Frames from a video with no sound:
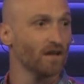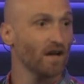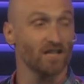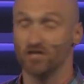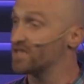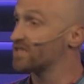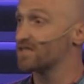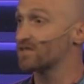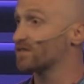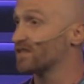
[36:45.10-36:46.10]
And Jesus
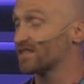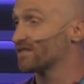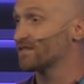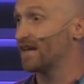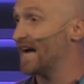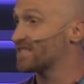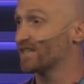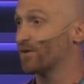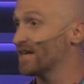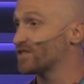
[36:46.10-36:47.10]
is
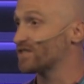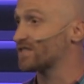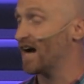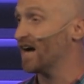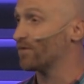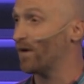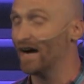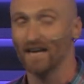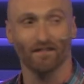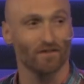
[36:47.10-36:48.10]
asking questions. God,
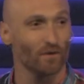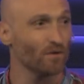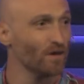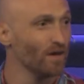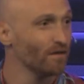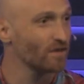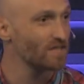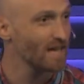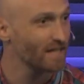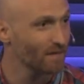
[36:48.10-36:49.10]
why have you
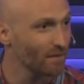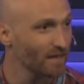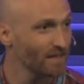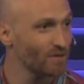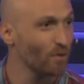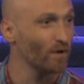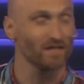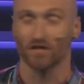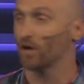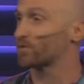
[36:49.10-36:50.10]
forsaken me? He's quoting
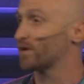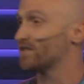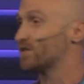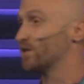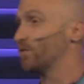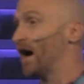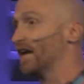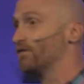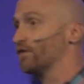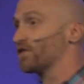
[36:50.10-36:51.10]
Psalm 22. Why
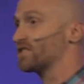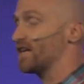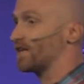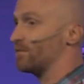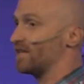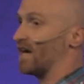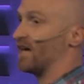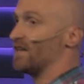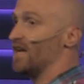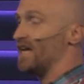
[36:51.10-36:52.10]
have you forsaken me, God?